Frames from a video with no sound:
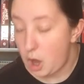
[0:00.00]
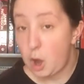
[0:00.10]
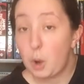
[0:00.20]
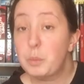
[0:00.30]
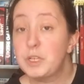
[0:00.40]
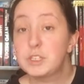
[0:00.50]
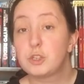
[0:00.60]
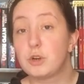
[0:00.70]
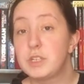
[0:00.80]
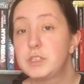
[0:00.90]
Hope you
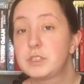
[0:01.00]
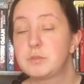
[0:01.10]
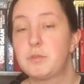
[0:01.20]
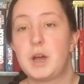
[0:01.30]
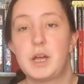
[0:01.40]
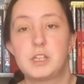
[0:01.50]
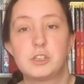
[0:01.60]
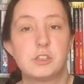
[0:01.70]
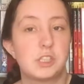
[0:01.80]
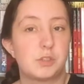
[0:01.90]
enjoyed my
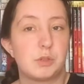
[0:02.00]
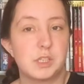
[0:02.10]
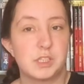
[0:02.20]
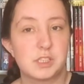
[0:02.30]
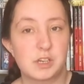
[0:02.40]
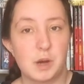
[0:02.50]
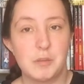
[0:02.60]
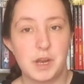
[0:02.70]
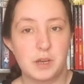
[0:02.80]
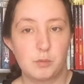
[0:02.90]
Goodies Twitter and Instagram,
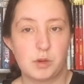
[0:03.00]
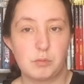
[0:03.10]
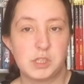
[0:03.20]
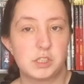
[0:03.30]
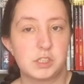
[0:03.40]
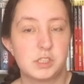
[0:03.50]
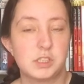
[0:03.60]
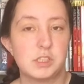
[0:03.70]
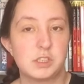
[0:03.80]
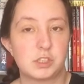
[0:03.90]
and anyone I mentioned is in
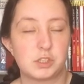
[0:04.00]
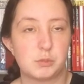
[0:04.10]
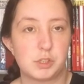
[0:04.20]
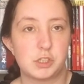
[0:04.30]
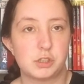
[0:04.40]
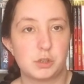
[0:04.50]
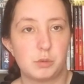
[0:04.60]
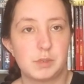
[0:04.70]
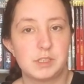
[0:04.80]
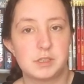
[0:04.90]
the description as
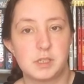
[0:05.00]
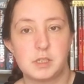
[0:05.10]
always.